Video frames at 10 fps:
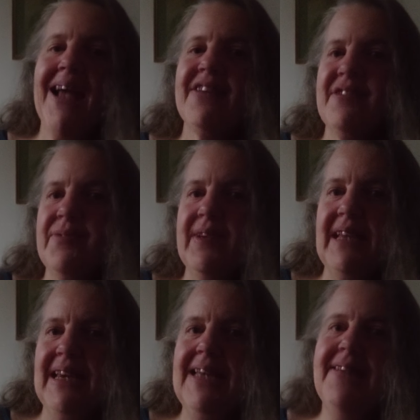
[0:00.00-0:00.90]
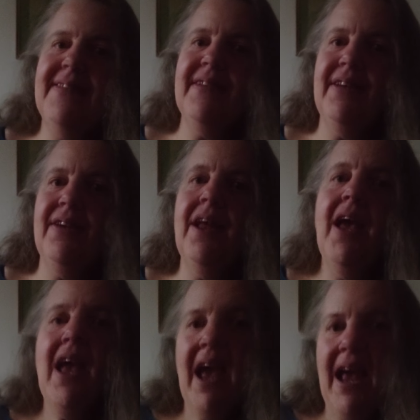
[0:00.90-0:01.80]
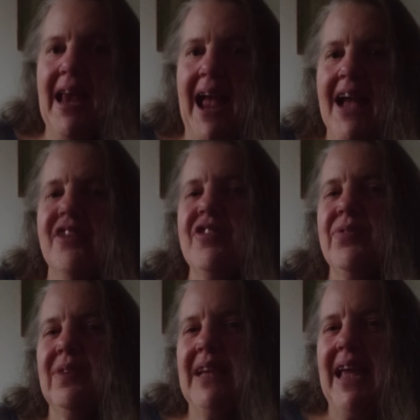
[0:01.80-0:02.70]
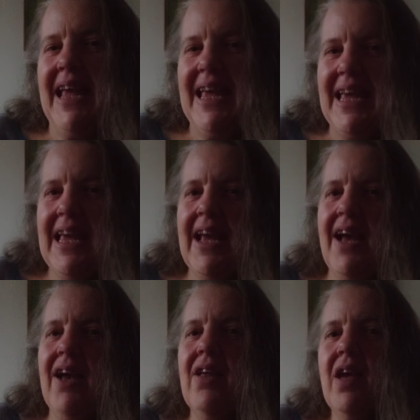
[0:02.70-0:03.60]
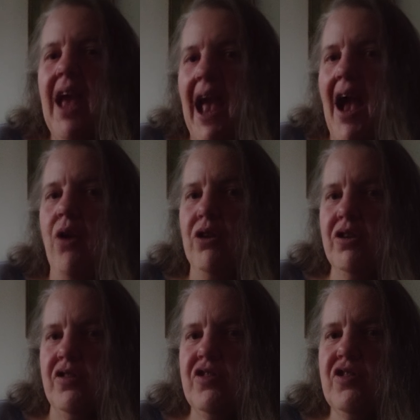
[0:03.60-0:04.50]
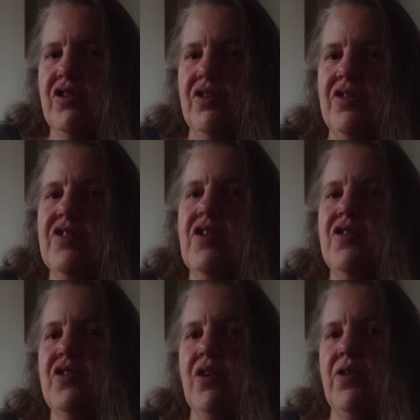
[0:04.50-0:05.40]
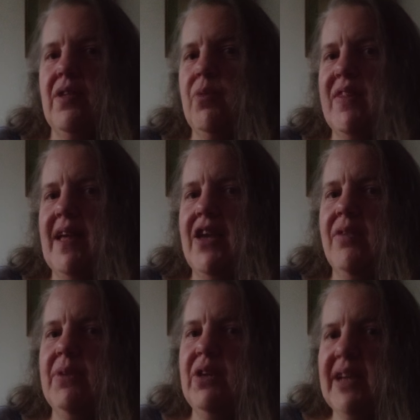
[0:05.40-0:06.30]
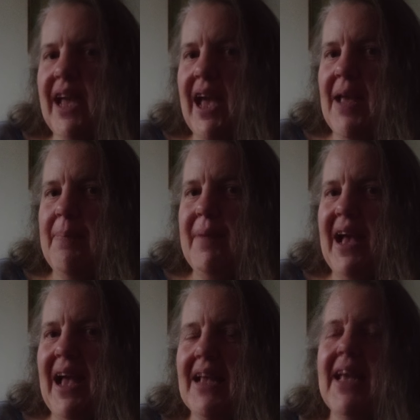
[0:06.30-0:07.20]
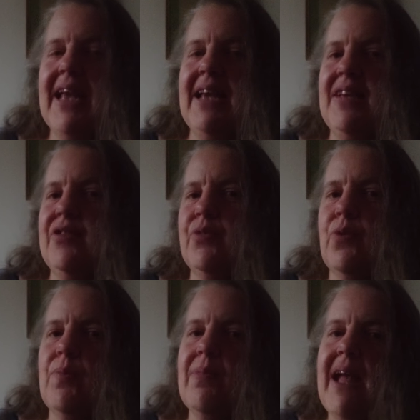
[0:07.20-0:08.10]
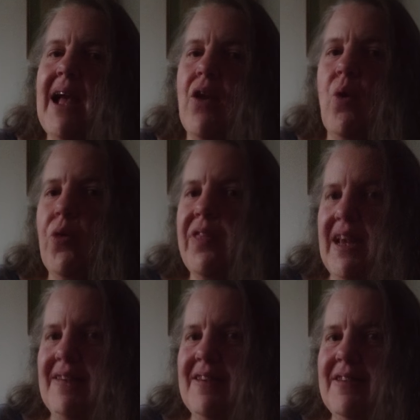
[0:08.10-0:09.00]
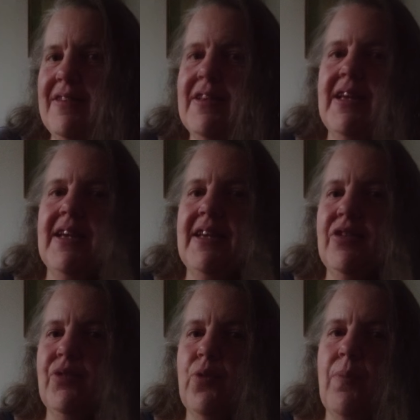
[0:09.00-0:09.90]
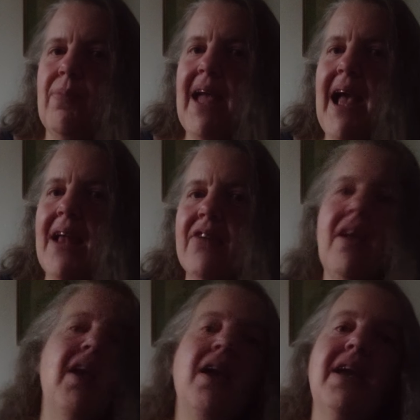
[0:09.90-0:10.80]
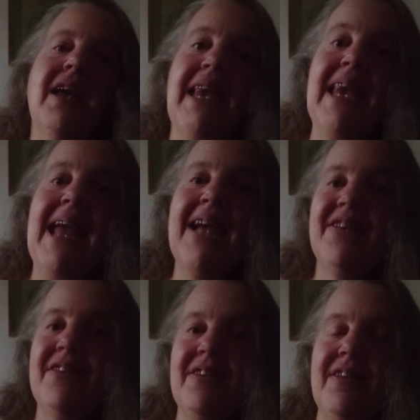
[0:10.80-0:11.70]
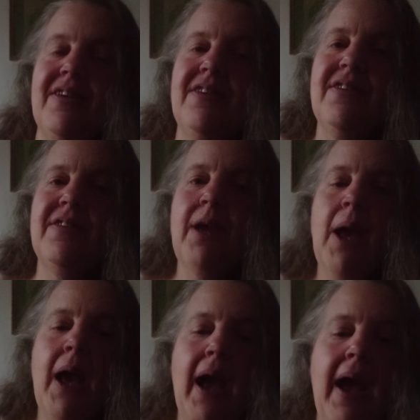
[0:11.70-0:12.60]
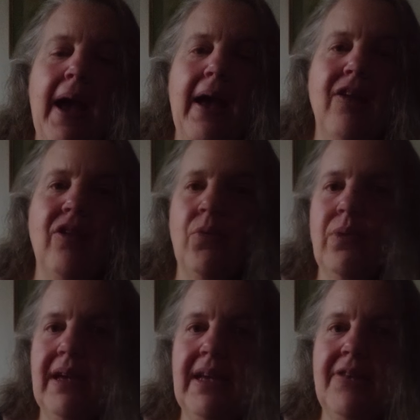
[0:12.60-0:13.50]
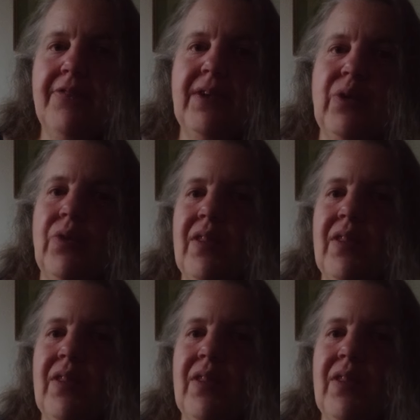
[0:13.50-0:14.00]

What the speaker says: actively listen and actively hear our concerns, so that when they communicate back, it is from that authenticity, it is from that connectedness. And I really feel